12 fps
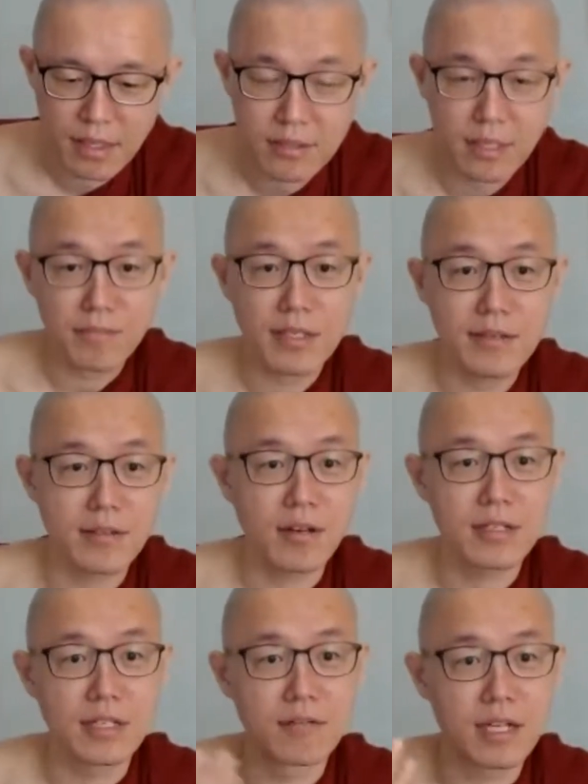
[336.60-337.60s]
Sometimes
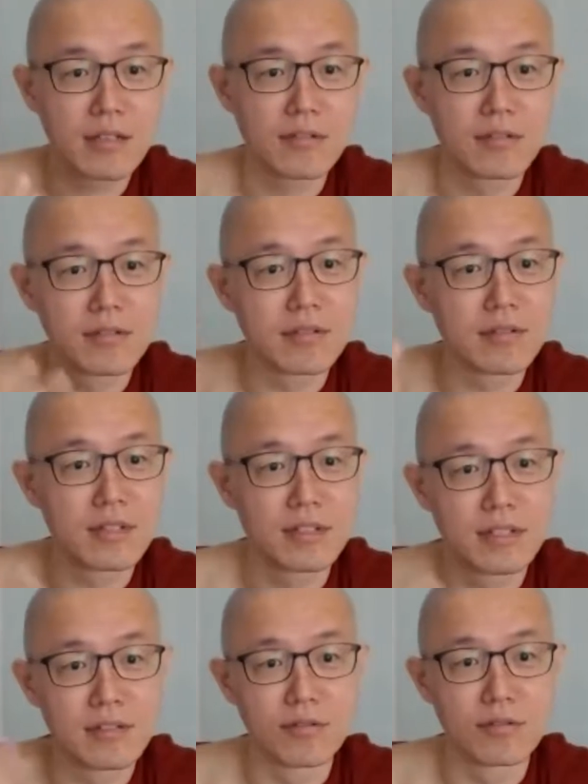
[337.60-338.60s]
all they want to
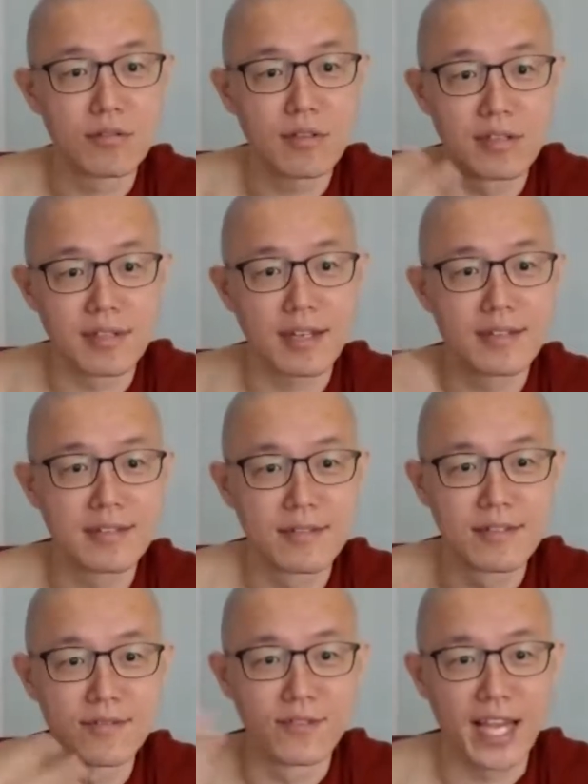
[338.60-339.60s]
do is just
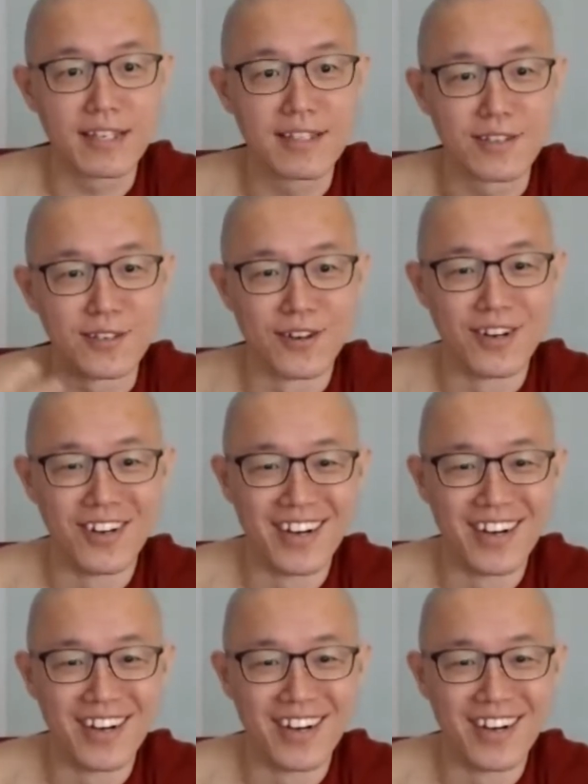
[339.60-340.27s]
vent, you know.